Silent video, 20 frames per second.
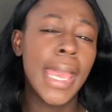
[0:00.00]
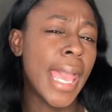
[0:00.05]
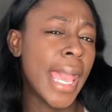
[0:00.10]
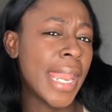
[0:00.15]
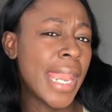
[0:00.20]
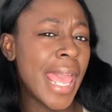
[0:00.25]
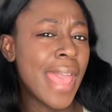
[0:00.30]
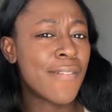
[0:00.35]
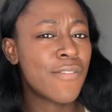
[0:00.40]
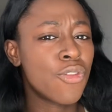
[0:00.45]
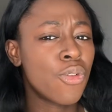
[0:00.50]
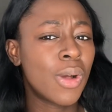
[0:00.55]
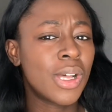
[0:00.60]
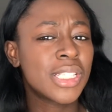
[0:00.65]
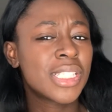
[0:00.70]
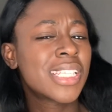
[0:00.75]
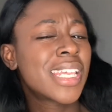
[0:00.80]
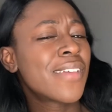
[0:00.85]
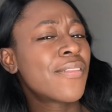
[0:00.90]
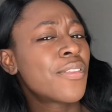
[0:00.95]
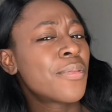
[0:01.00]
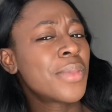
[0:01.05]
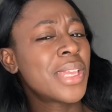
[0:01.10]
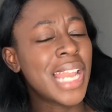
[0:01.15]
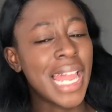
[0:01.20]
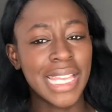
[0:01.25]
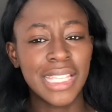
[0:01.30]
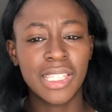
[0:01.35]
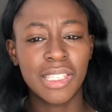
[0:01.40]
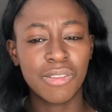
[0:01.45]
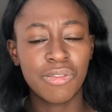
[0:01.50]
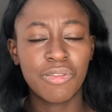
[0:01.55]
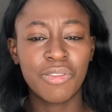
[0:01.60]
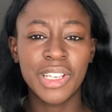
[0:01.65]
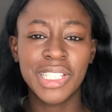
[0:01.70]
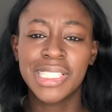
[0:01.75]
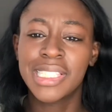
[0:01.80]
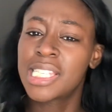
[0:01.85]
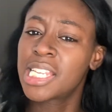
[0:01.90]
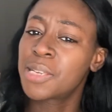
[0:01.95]
and everyone's giving me like
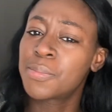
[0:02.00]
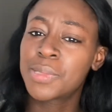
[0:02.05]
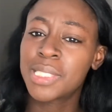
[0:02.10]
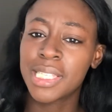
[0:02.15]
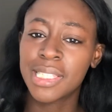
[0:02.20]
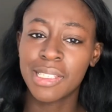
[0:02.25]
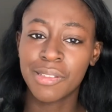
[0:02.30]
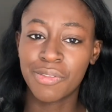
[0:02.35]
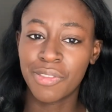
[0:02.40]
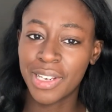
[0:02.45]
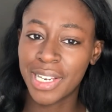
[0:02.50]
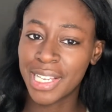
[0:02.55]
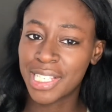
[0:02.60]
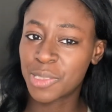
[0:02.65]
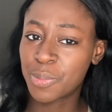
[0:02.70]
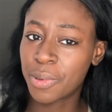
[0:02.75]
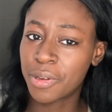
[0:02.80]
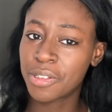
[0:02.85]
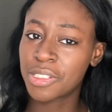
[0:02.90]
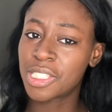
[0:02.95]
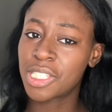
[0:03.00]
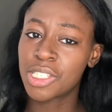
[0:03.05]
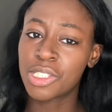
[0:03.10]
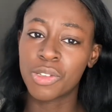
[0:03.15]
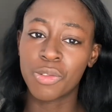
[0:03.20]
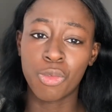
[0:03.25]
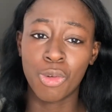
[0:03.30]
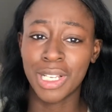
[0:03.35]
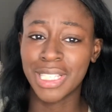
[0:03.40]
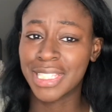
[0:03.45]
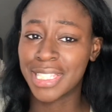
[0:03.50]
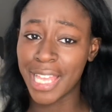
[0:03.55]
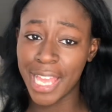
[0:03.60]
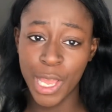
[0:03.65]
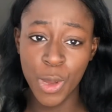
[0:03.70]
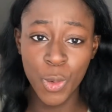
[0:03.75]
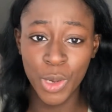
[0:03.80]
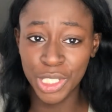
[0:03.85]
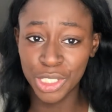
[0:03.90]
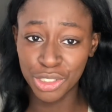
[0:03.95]
different tips and different experiences of what they
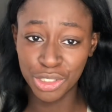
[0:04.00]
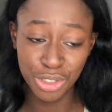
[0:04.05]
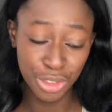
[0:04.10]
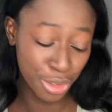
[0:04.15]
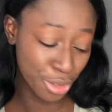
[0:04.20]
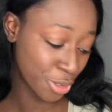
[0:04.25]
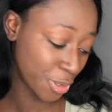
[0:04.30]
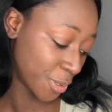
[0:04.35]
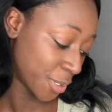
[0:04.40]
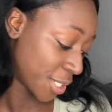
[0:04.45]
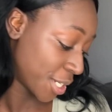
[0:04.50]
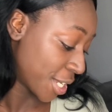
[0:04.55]
went through.